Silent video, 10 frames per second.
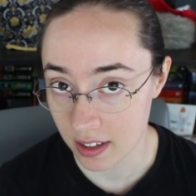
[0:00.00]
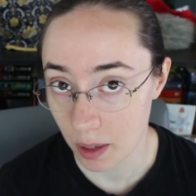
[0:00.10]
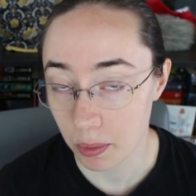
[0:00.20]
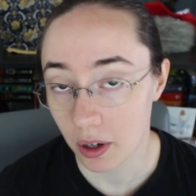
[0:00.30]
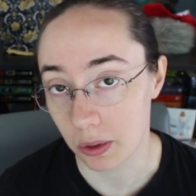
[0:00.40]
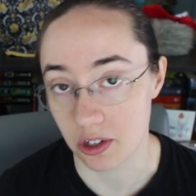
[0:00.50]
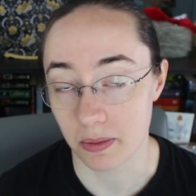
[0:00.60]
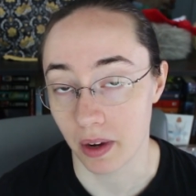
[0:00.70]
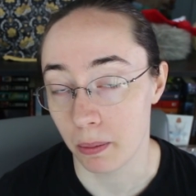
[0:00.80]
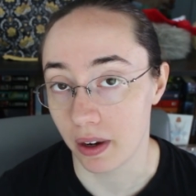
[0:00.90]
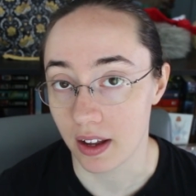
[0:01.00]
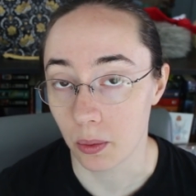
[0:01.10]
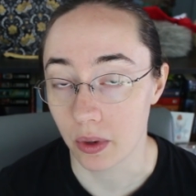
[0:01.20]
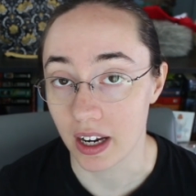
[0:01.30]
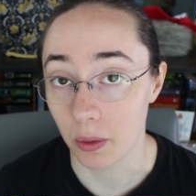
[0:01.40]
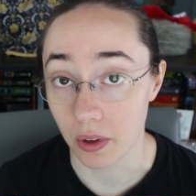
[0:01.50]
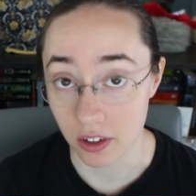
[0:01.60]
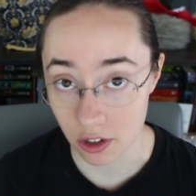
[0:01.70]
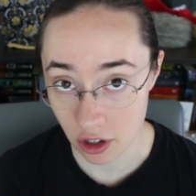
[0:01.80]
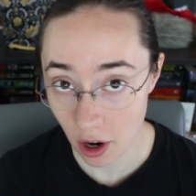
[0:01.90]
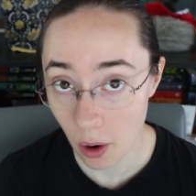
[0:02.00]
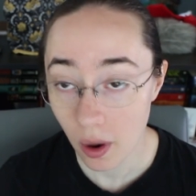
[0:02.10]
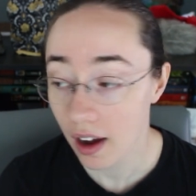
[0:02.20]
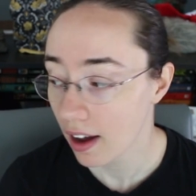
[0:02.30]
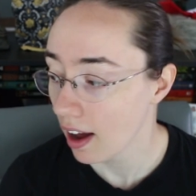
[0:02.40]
Tepper, which is my buddy read with Joe.